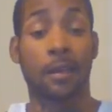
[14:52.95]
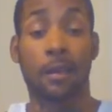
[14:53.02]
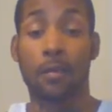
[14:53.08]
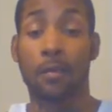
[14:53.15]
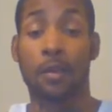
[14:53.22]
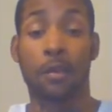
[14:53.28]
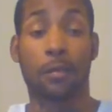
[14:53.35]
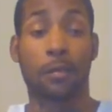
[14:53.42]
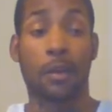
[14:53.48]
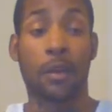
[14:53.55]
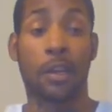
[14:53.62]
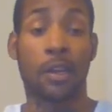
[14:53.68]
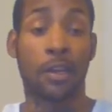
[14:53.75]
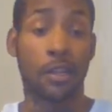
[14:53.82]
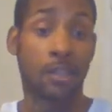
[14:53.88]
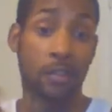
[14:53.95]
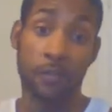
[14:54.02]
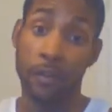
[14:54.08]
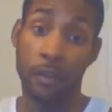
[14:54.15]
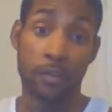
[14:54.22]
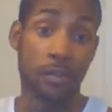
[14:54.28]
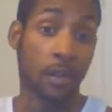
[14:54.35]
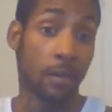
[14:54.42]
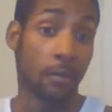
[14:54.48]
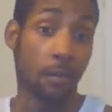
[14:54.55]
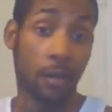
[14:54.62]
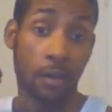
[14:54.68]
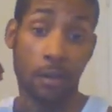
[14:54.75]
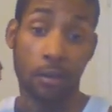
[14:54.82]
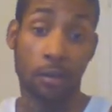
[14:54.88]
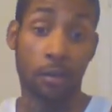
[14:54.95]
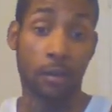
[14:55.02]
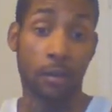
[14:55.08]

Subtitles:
in the range, first time gun owner.